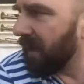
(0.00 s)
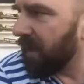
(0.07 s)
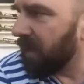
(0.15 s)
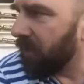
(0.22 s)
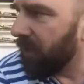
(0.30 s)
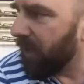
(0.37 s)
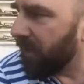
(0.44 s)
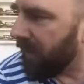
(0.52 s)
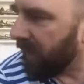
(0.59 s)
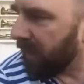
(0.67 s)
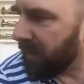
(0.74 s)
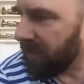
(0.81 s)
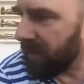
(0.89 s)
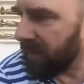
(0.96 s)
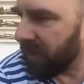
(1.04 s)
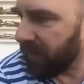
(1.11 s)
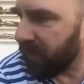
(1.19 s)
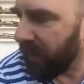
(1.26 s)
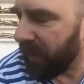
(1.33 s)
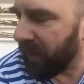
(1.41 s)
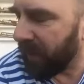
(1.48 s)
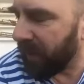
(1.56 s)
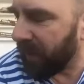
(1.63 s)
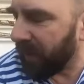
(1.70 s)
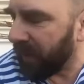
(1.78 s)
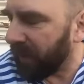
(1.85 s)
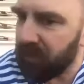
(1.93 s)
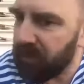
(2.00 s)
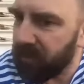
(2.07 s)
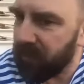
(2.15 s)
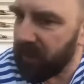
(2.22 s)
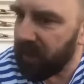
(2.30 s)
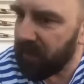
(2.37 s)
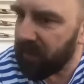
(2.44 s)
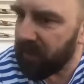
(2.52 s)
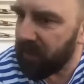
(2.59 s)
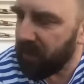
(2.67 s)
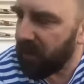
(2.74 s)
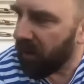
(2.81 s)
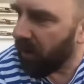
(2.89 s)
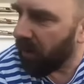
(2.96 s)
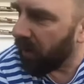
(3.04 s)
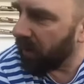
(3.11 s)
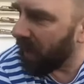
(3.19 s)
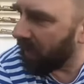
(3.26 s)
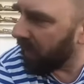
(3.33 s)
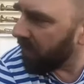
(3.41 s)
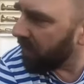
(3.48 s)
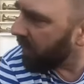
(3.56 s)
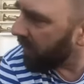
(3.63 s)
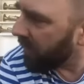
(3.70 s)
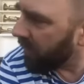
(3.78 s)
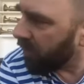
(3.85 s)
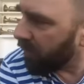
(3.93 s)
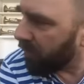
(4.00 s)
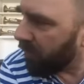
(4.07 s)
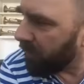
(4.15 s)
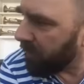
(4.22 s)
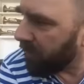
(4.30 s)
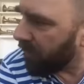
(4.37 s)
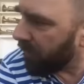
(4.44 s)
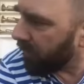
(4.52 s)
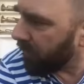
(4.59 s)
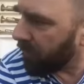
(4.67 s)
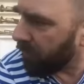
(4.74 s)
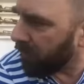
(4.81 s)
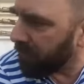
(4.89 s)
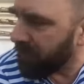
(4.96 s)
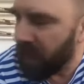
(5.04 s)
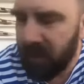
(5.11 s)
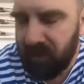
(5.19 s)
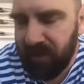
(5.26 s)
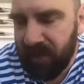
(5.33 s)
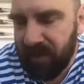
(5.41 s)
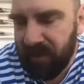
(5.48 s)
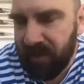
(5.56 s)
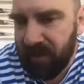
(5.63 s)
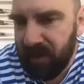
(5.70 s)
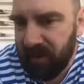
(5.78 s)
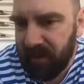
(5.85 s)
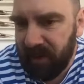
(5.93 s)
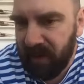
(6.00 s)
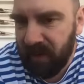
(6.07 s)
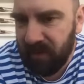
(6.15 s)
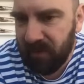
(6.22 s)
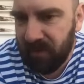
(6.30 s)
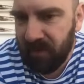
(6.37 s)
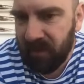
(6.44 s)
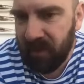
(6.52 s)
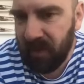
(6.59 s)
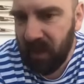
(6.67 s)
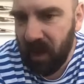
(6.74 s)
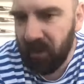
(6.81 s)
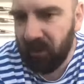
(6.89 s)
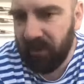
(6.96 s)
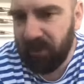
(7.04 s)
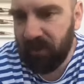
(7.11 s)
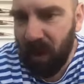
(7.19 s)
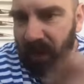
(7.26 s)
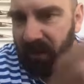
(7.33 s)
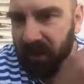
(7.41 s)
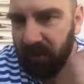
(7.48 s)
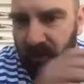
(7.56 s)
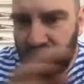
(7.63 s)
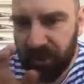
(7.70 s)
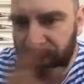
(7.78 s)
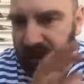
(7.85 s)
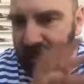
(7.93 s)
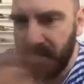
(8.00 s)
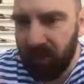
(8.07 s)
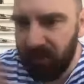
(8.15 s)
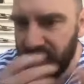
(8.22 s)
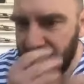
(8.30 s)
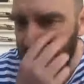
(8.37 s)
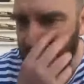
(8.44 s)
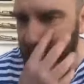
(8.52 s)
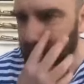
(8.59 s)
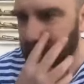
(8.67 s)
rethink a setup, when to release, how to release. On the other hand side, I compose a lot of solo piano pieces these days. I also write them on sheet music,